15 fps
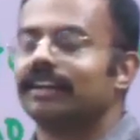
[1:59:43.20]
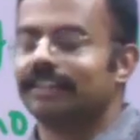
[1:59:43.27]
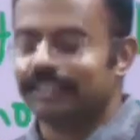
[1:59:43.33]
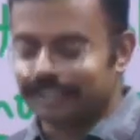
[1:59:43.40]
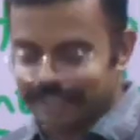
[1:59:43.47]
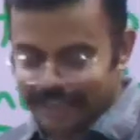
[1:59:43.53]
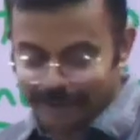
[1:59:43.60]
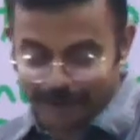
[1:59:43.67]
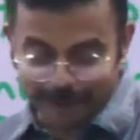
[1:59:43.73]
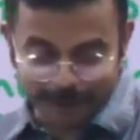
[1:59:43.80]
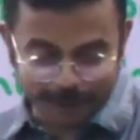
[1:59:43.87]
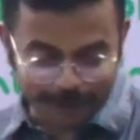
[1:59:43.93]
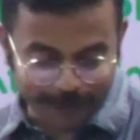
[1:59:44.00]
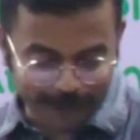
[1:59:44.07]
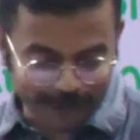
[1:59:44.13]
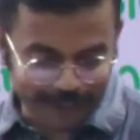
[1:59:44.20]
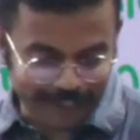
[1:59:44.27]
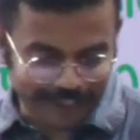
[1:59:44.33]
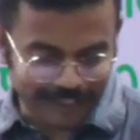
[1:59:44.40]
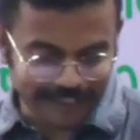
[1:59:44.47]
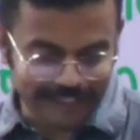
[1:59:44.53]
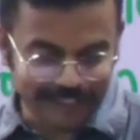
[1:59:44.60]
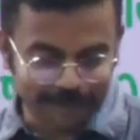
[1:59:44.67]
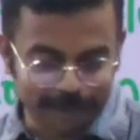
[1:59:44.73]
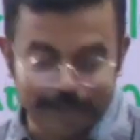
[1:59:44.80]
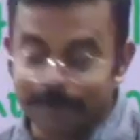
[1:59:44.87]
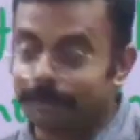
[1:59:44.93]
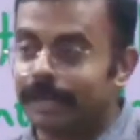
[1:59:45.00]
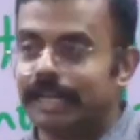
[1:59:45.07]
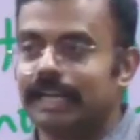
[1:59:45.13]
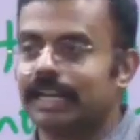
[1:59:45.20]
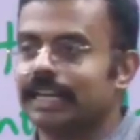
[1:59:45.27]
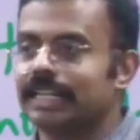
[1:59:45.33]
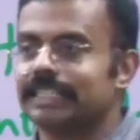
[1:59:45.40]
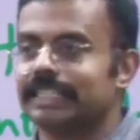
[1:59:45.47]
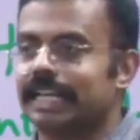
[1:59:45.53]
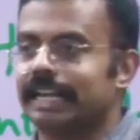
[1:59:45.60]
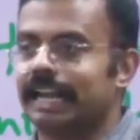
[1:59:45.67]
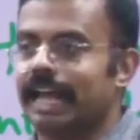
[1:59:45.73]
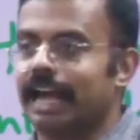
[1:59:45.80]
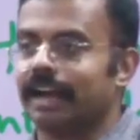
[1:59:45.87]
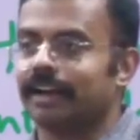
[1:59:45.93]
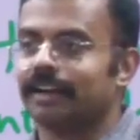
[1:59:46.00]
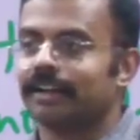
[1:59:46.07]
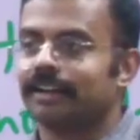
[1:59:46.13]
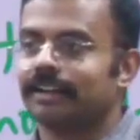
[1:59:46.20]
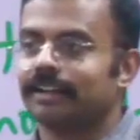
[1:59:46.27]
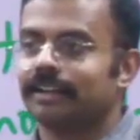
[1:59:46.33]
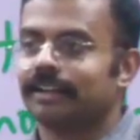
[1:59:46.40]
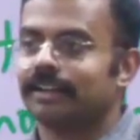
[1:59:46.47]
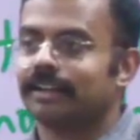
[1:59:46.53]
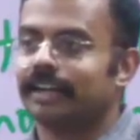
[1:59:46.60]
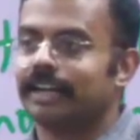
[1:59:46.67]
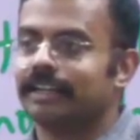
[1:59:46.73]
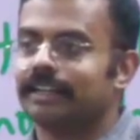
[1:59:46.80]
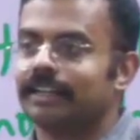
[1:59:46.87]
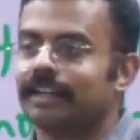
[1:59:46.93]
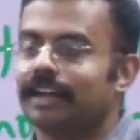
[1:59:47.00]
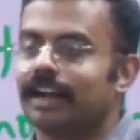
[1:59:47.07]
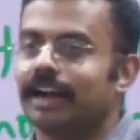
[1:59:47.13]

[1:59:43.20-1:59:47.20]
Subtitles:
I also forgot. Yeah, see, 1 million is 10 lakh, right?